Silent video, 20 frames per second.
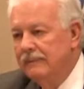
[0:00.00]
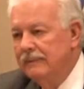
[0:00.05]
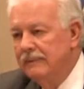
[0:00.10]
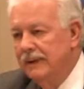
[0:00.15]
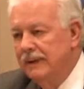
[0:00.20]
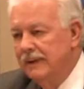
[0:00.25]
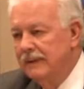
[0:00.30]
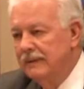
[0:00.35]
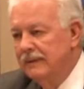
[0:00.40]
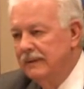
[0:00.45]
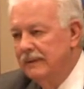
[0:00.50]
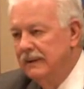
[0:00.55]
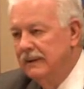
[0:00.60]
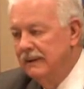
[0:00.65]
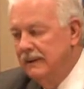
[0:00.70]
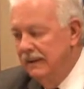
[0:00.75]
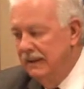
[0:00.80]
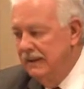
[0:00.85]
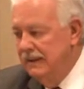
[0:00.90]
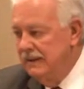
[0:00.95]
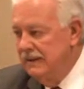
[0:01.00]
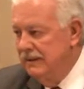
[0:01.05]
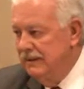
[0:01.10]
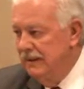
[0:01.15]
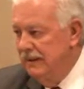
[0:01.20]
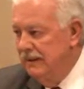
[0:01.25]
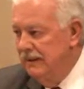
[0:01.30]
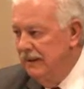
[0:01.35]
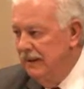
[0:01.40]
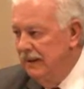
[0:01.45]
like
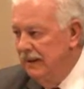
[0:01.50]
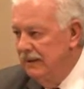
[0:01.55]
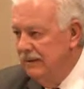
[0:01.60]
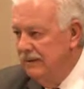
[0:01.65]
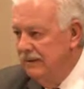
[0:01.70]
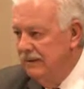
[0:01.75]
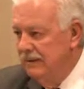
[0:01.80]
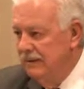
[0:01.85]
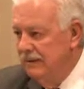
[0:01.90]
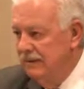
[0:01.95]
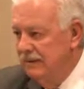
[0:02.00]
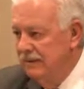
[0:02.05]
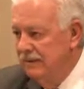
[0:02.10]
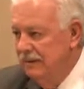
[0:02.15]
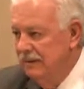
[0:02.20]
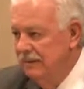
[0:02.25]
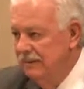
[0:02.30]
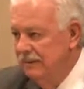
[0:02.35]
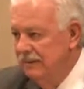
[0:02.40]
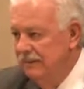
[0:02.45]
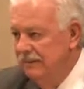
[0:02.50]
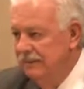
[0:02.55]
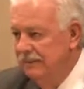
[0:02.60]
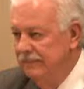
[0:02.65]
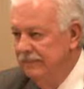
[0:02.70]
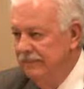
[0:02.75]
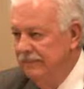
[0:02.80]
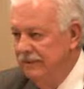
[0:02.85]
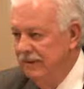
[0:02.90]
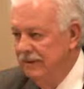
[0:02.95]
gasoline tax. It's a
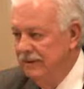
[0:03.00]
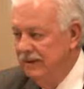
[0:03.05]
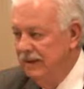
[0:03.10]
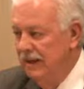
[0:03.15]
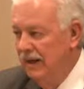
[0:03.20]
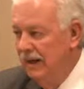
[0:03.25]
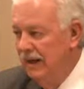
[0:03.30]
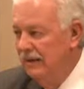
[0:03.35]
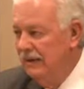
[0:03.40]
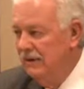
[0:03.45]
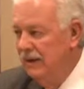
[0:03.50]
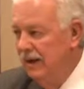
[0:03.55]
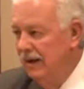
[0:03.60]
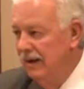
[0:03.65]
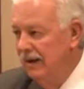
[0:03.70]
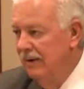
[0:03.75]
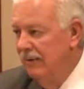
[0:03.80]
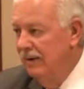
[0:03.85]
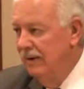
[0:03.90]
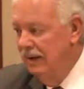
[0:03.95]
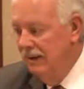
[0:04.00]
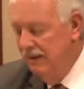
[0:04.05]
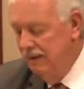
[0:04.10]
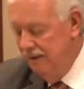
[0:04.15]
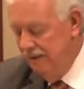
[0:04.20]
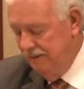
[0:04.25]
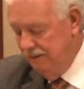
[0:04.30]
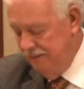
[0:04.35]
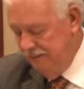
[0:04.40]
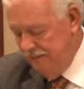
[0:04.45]
cash cow right
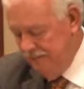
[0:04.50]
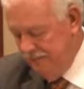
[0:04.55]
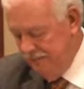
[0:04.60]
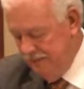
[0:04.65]
now.